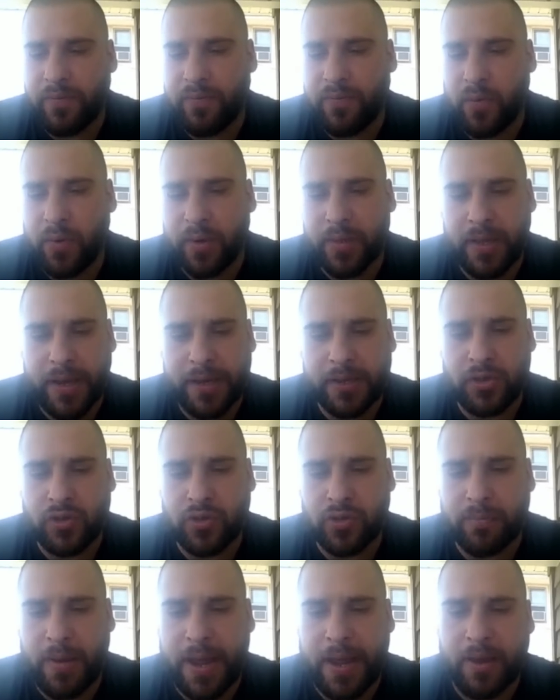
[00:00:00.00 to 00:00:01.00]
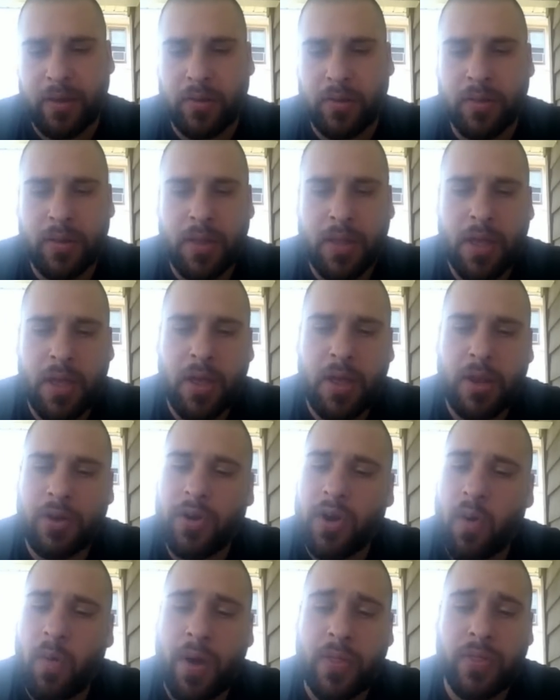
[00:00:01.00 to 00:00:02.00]
for the extra mile.
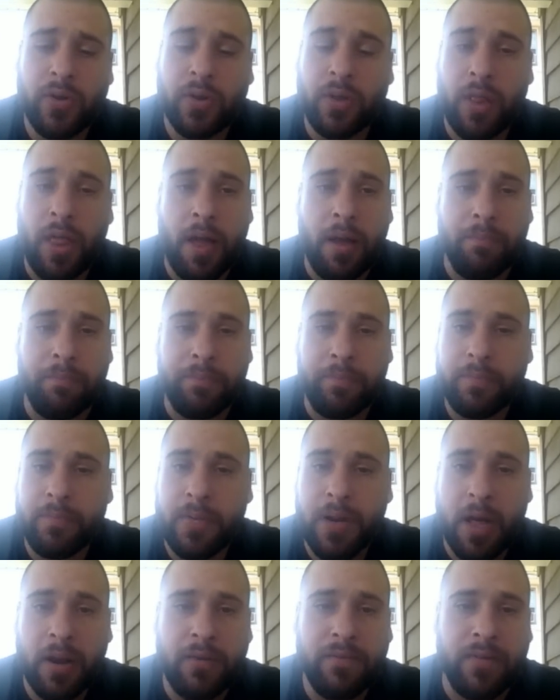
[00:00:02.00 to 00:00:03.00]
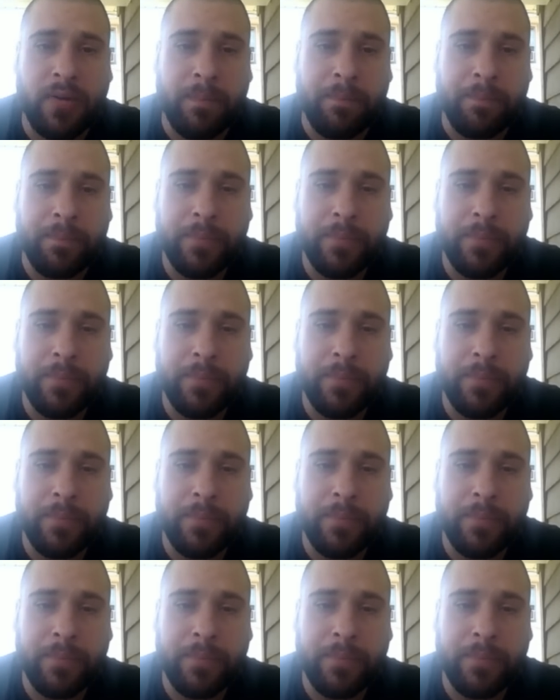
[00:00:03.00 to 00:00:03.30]
No other club, none of them.